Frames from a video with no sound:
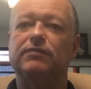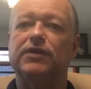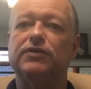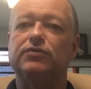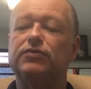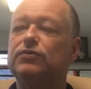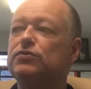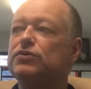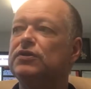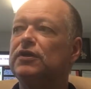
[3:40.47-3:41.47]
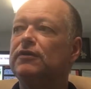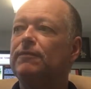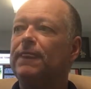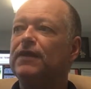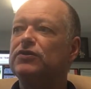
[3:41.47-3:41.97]
you use
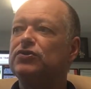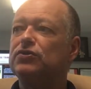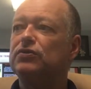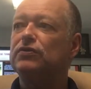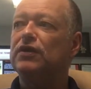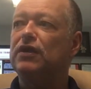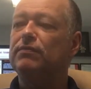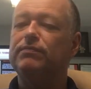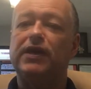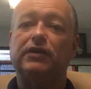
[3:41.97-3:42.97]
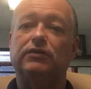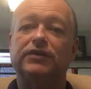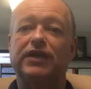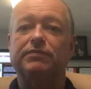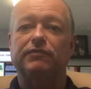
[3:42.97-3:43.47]
is your metal
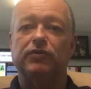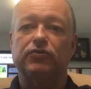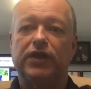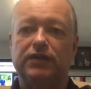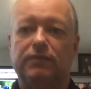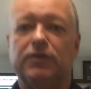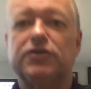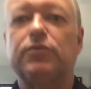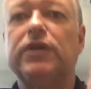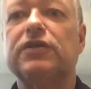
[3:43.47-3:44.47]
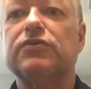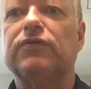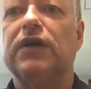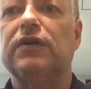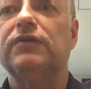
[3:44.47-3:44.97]
type of a crate. I'm going to swing this
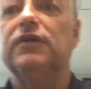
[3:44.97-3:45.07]
around